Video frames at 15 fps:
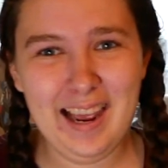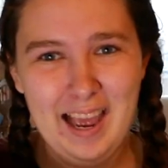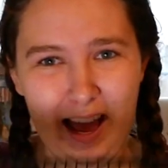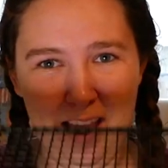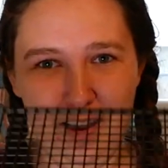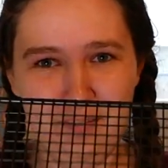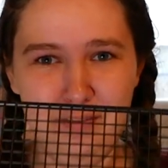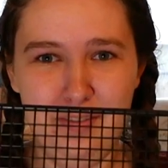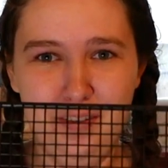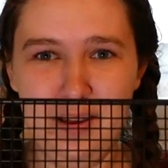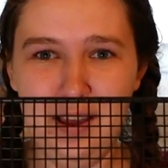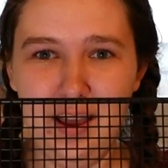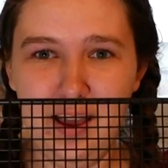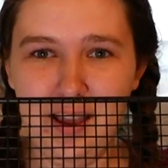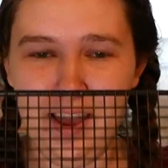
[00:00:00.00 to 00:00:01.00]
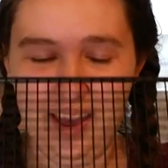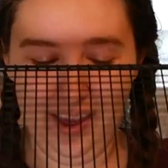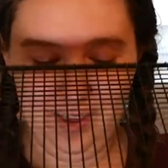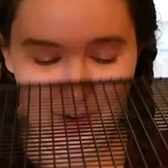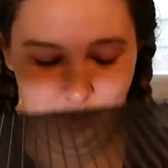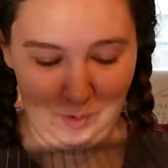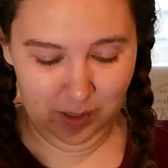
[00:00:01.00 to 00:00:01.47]
I have
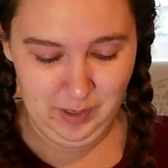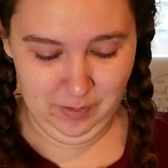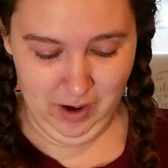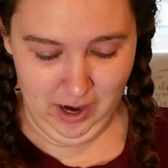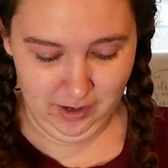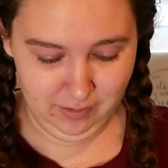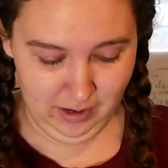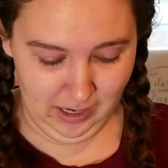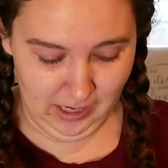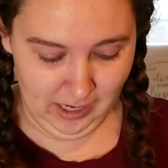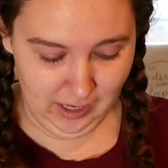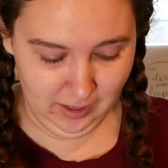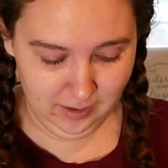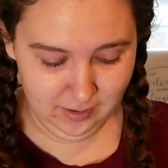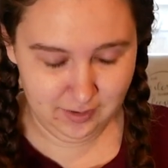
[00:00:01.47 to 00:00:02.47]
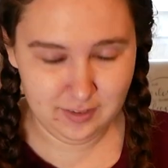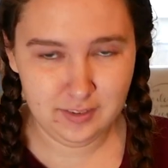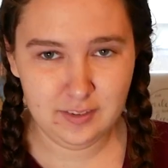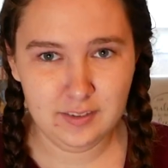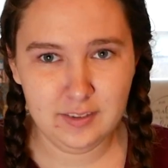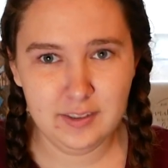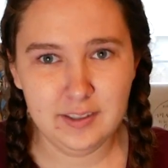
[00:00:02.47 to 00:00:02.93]
a cooling rack ready
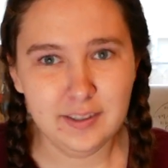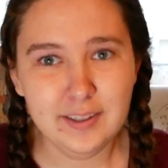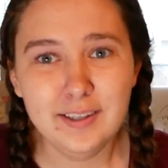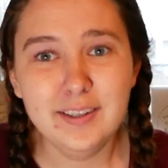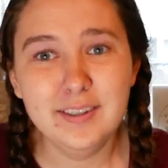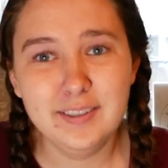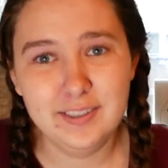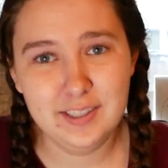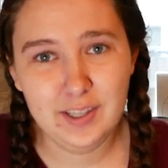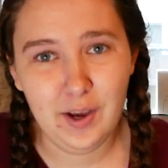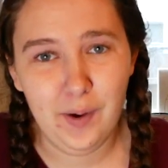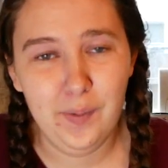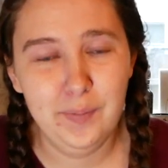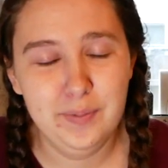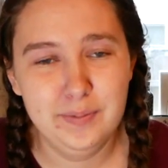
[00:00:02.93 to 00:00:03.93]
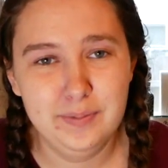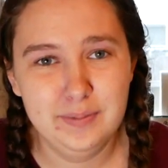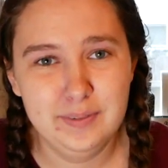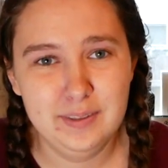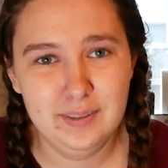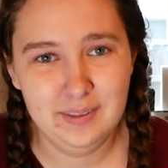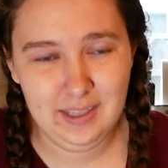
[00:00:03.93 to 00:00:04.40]
to go
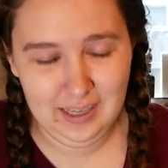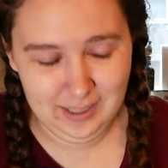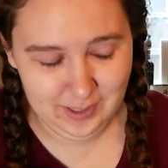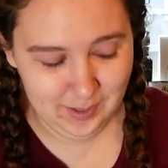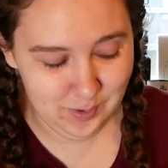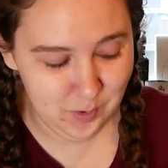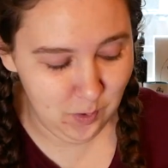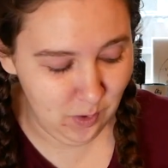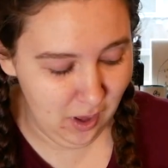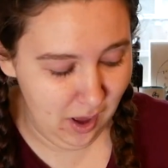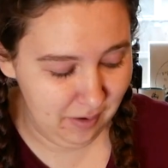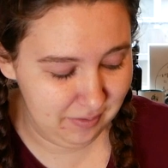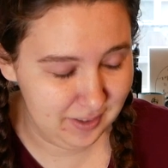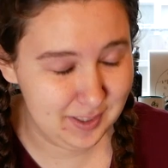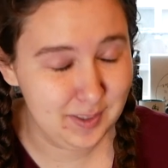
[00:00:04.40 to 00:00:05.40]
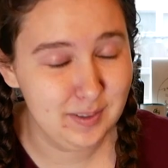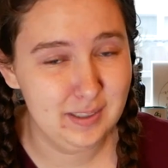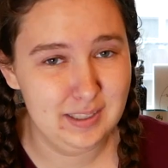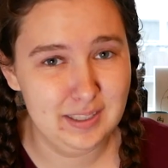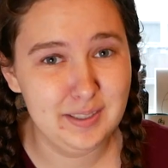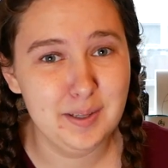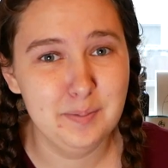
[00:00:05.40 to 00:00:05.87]
so that it can cool off as soon
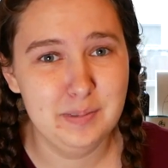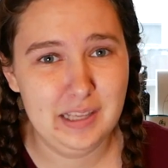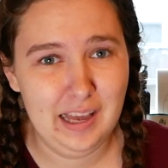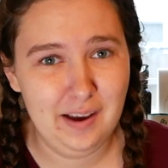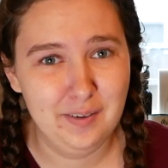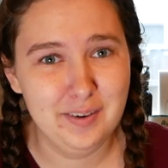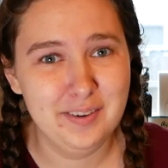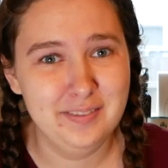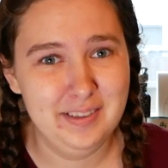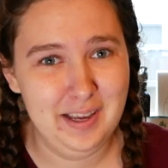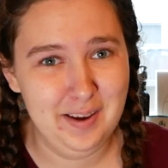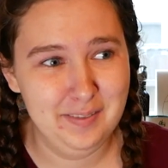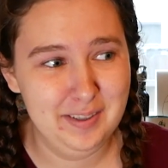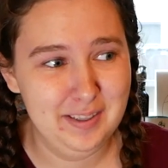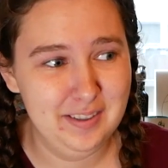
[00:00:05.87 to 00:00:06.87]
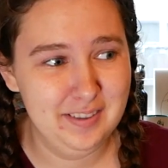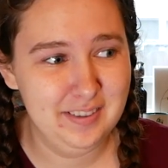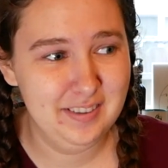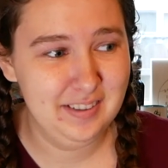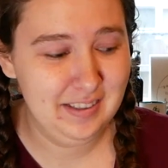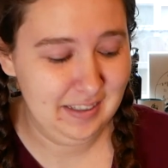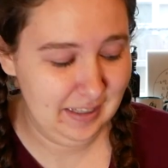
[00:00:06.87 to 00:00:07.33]
as it comes out of the oven.
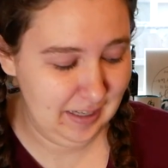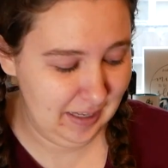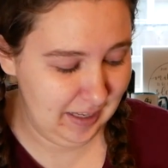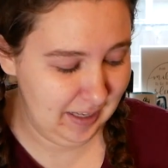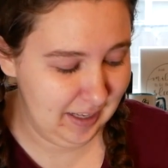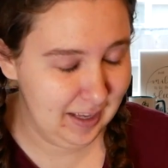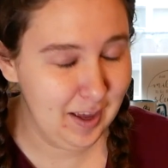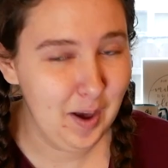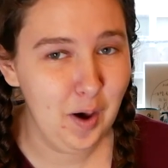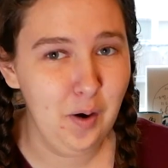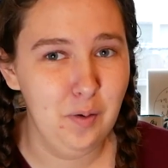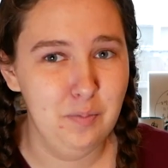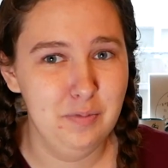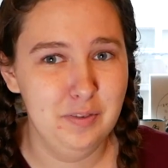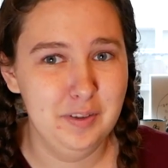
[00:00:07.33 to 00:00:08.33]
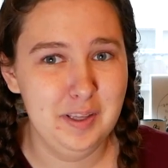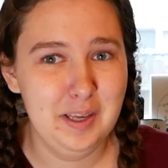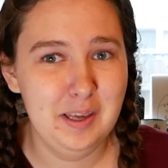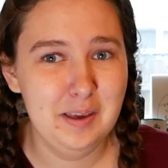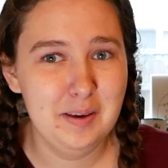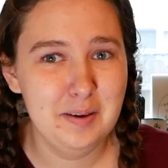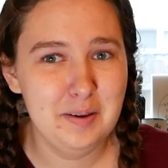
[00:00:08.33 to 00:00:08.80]

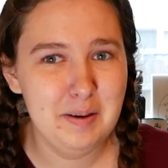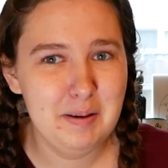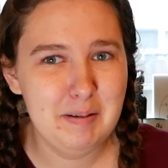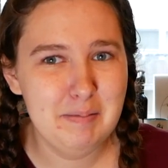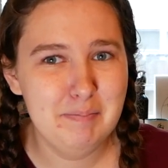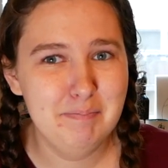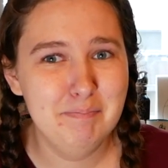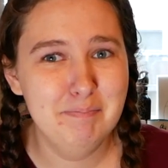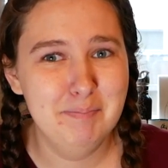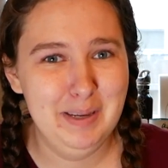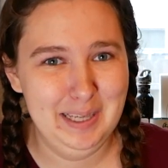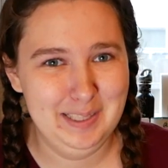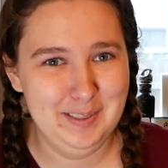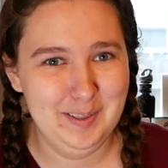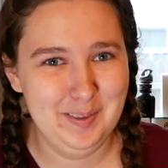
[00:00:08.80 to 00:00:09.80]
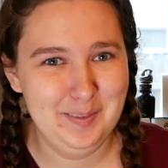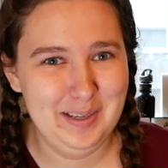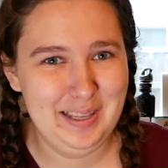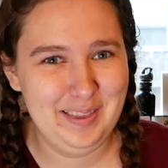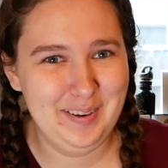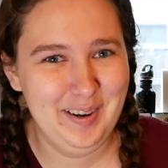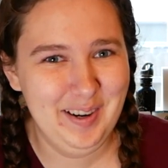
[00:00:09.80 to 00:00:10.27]
Hopefully baked all the
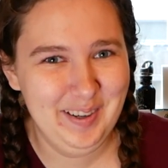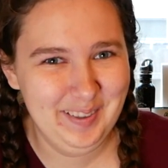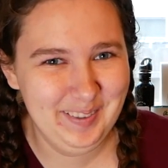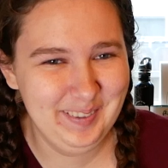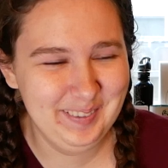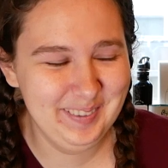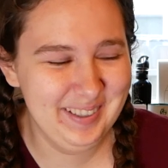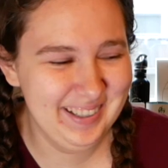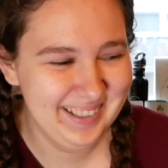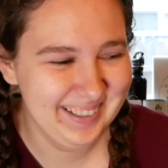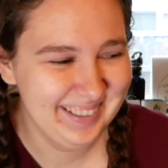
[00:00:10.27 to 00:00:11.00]
way through.